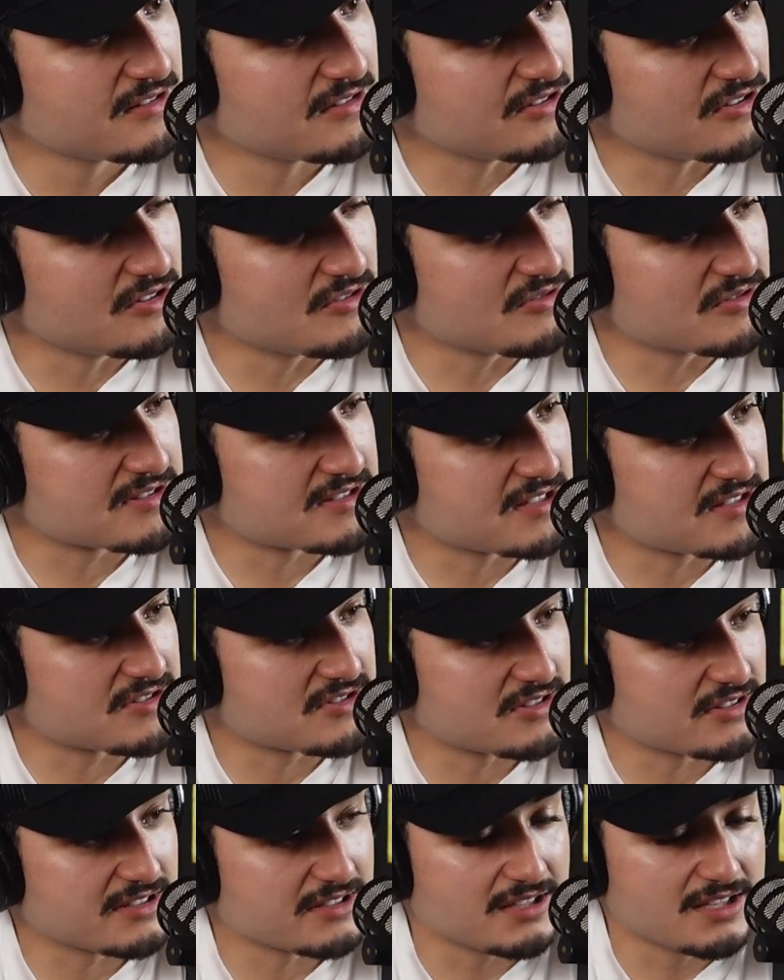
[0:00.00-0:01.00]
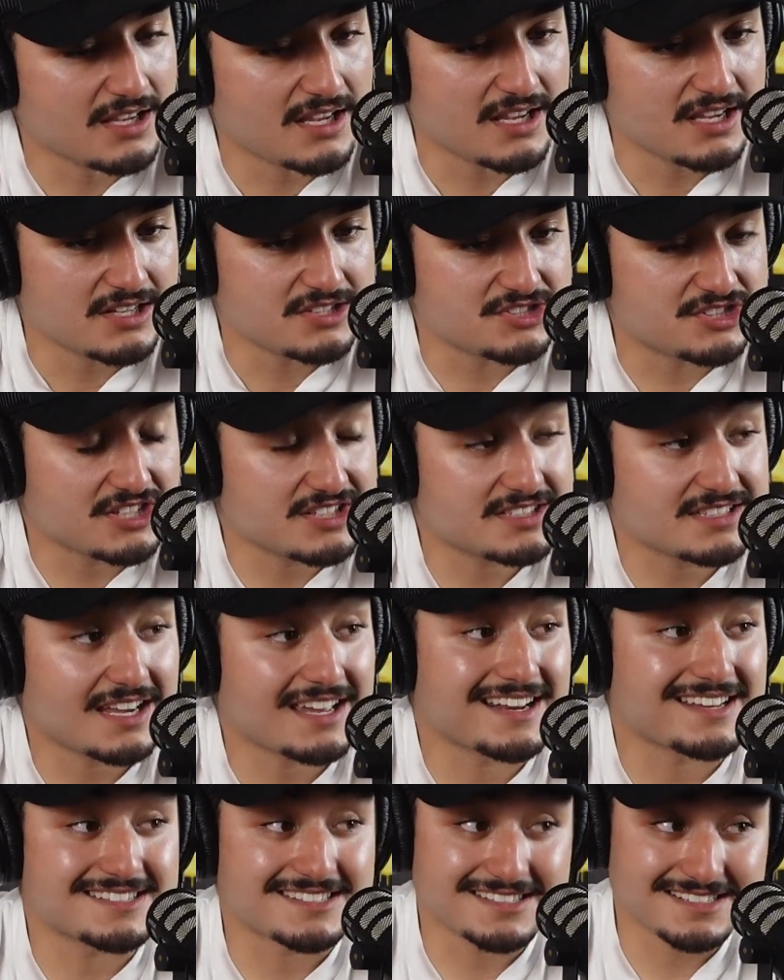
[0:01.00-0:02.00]
Essentially, just
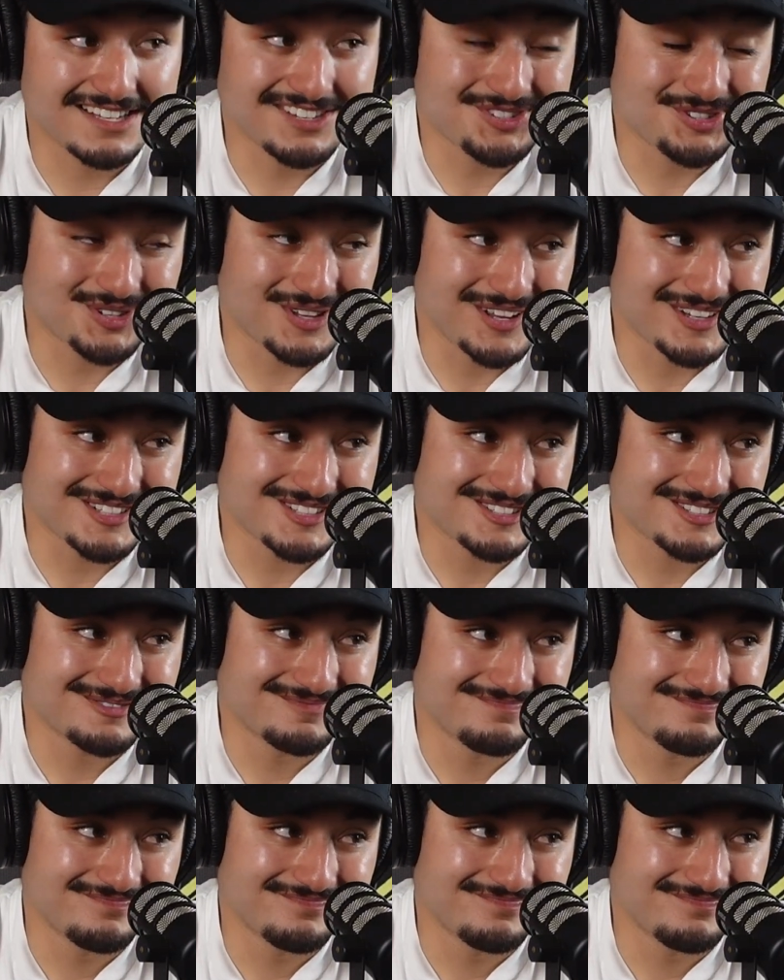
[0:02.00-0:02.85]
that it's centralized.